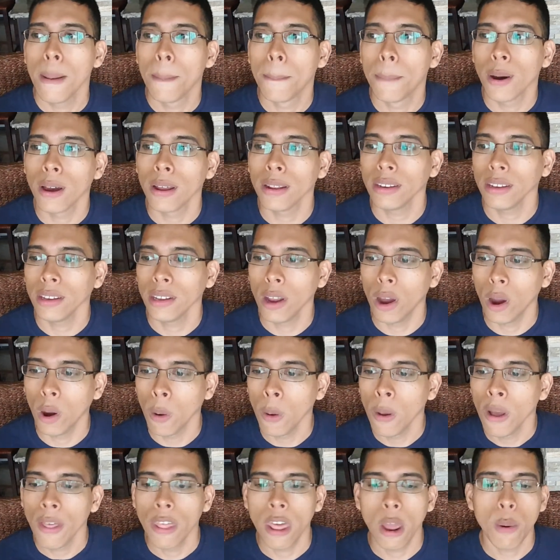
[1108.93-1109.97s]
But, you
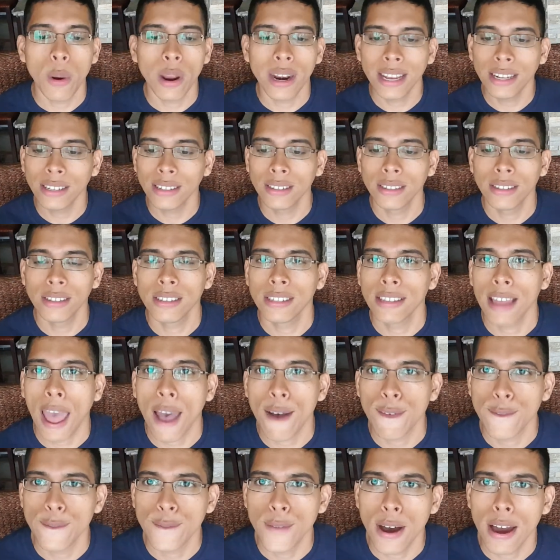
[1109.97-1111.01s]
know, they went into this to
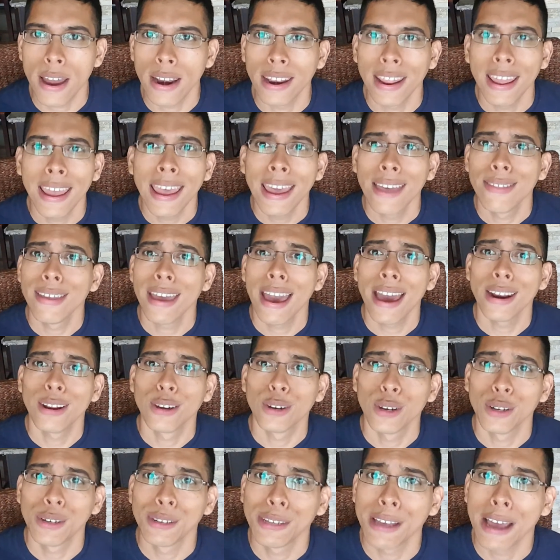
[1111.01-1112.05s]
have fun, they had a
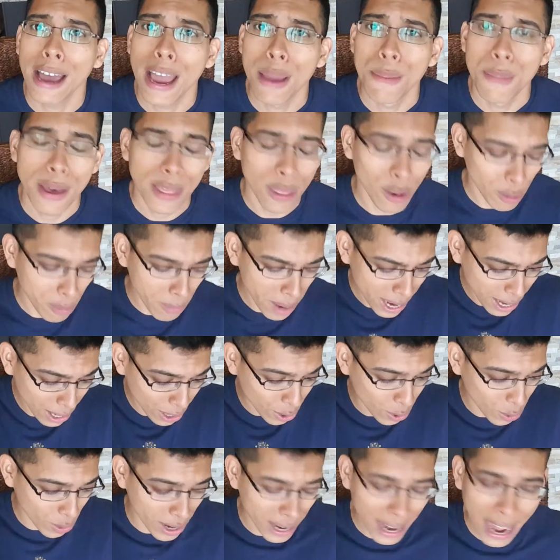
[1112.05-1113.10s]
good time, and they made
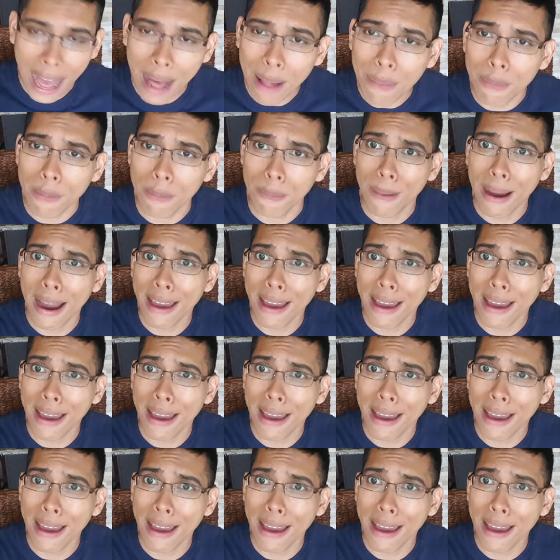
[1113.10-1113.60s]
a great album.